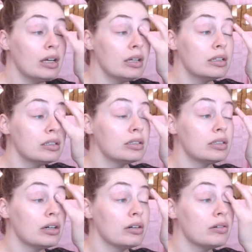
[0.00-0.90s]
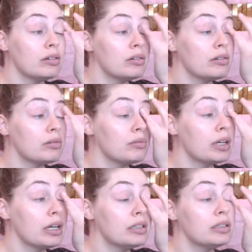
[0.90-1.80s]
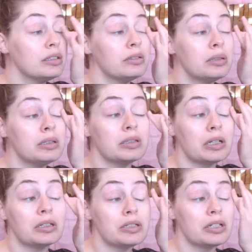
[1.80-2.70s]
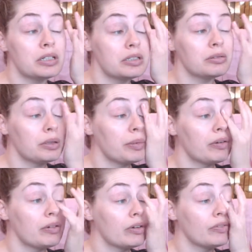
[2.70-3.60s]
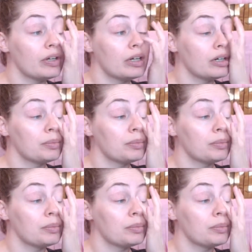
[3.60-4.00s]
So what I do is I just, with my ring finger,